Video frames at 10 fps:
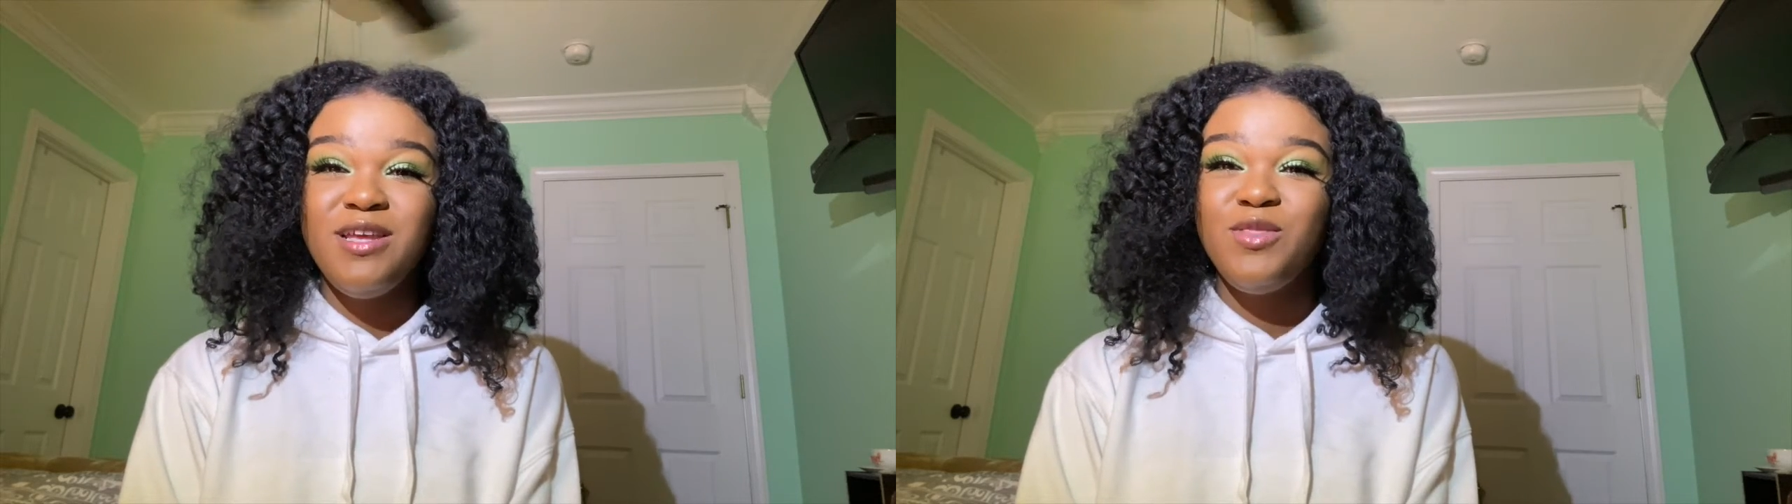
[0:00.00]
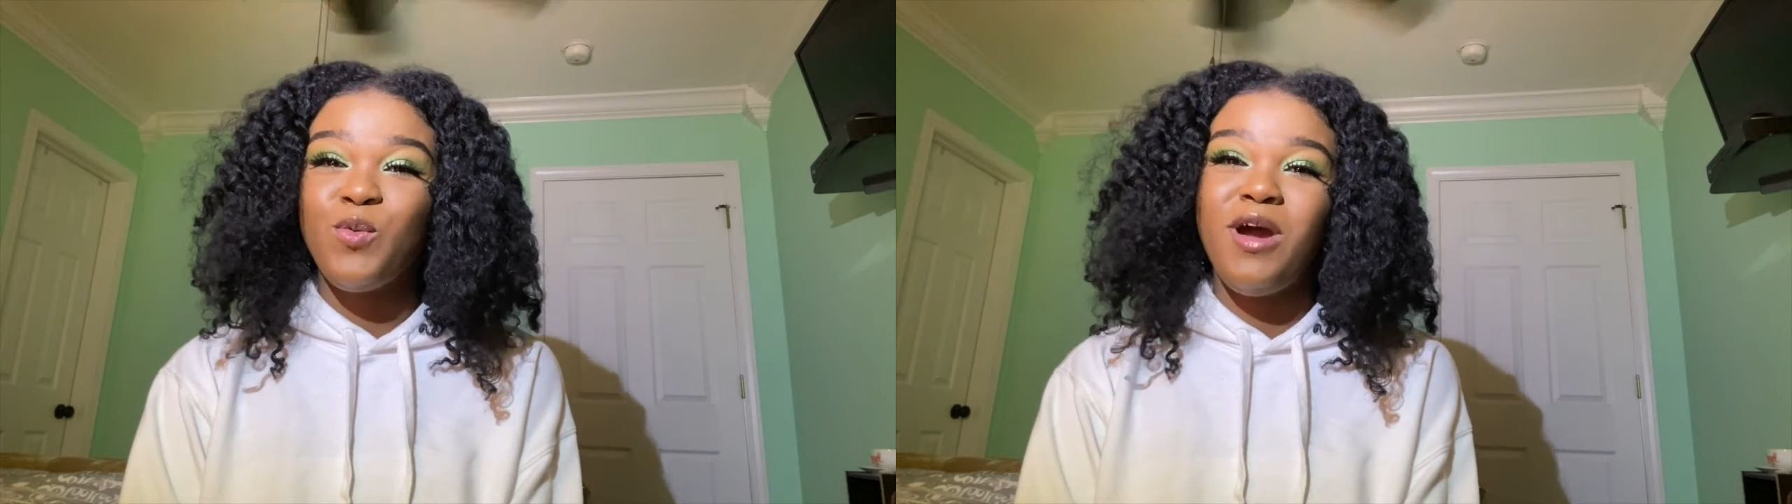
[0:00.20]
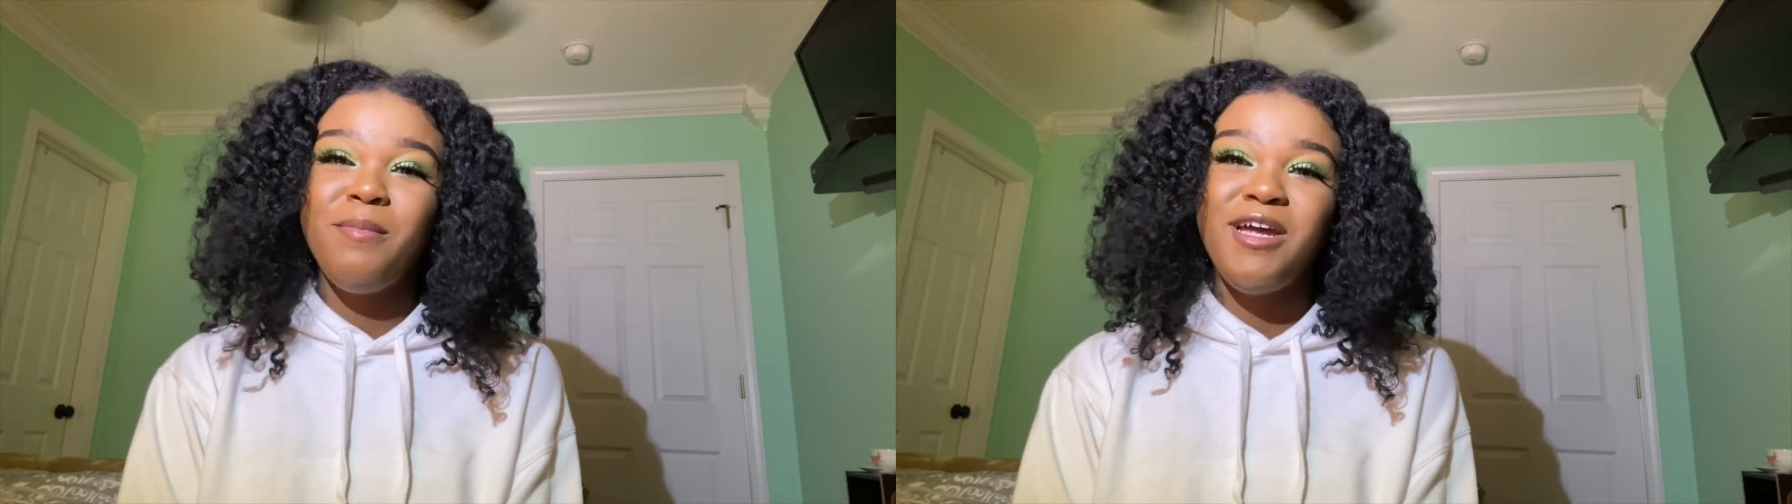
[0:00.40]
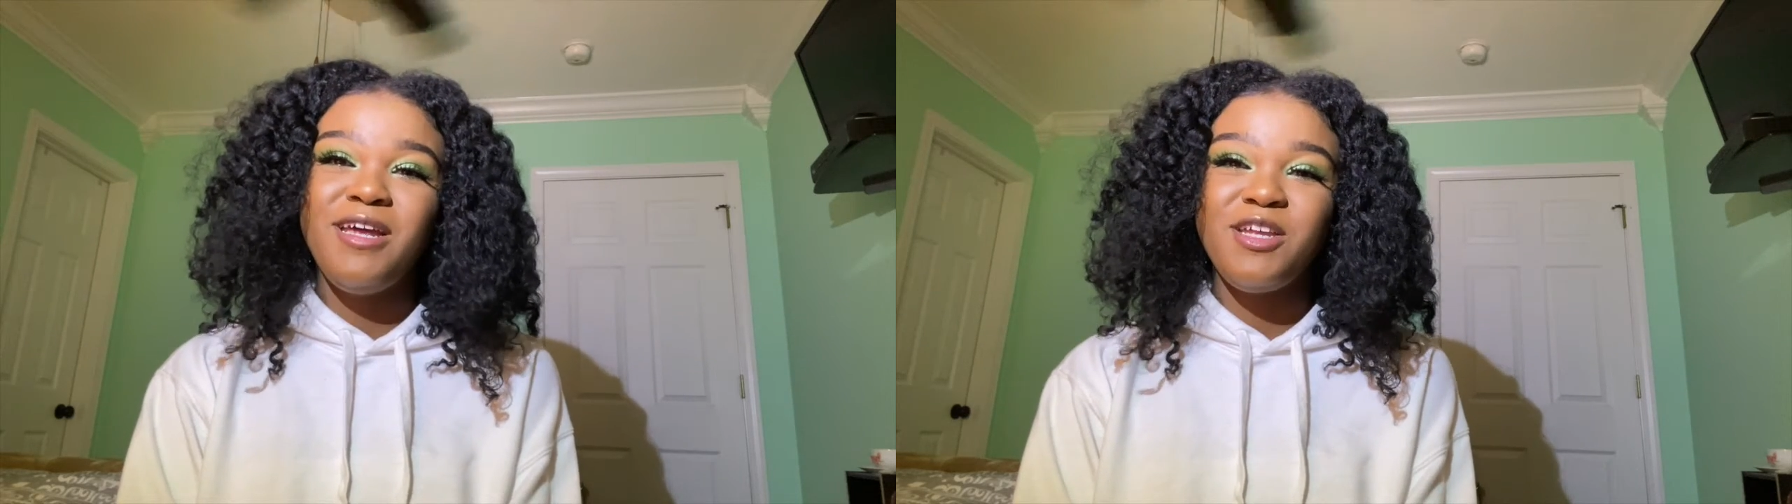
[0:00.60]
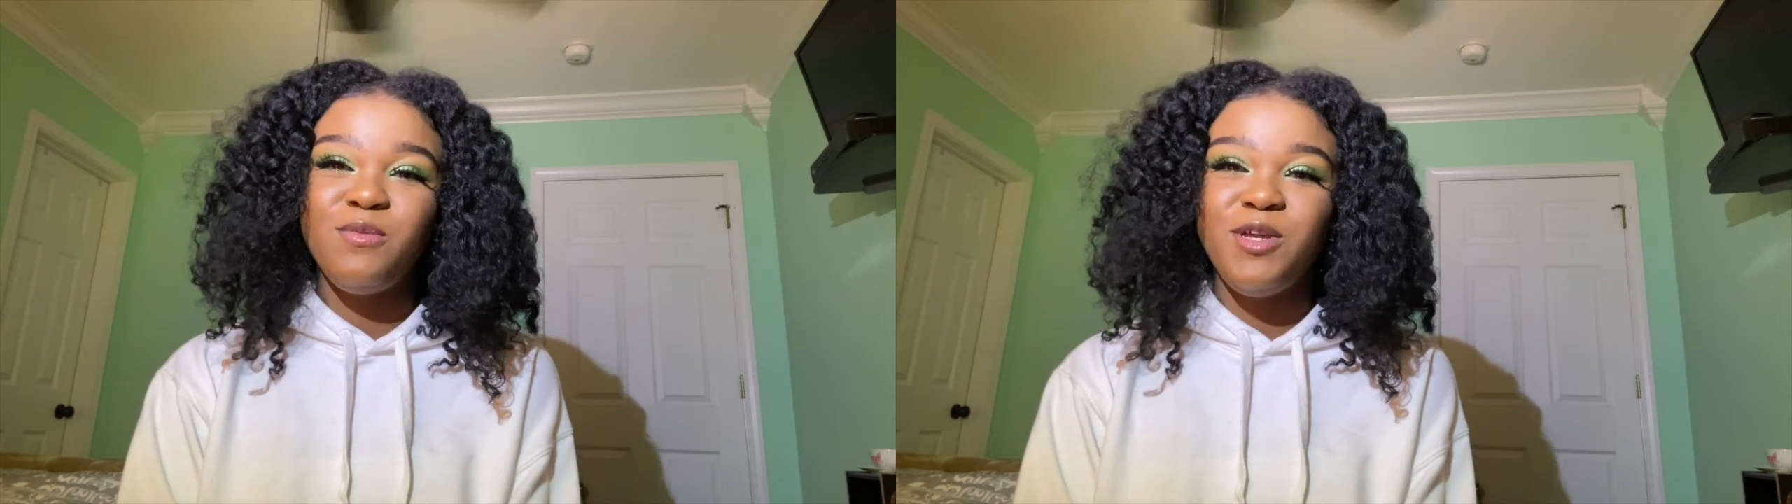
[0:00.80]
Throughout my
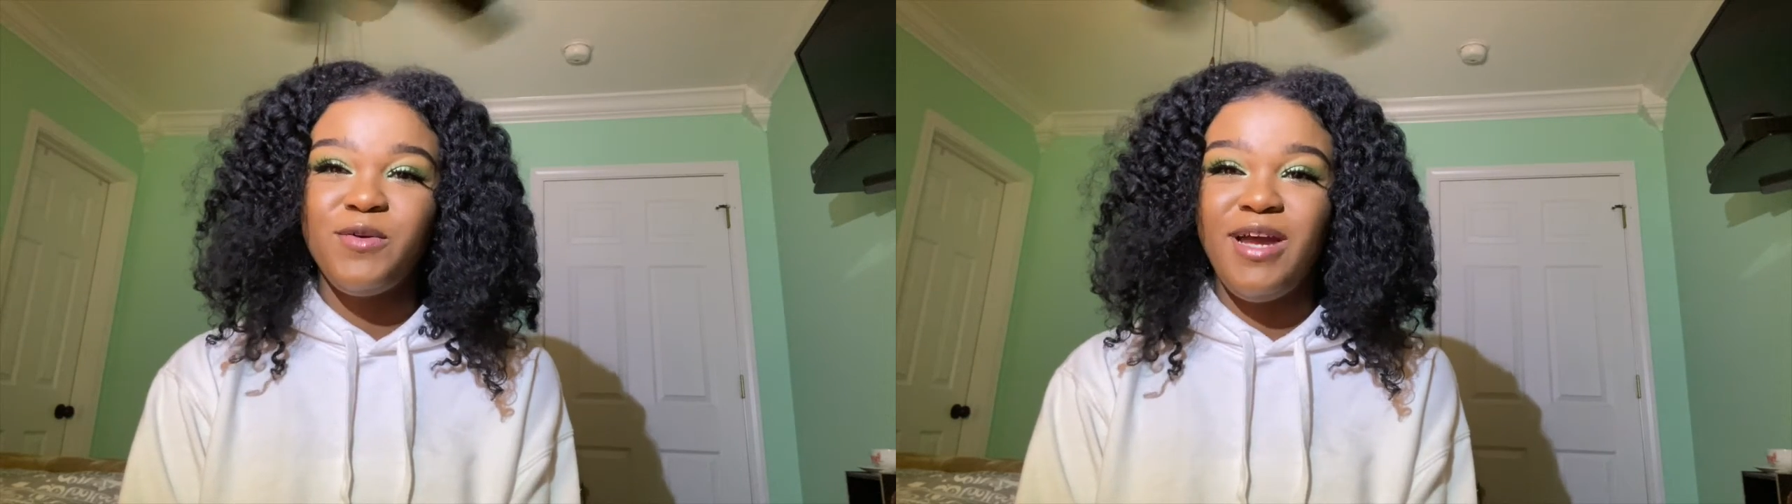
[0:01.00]
documentary,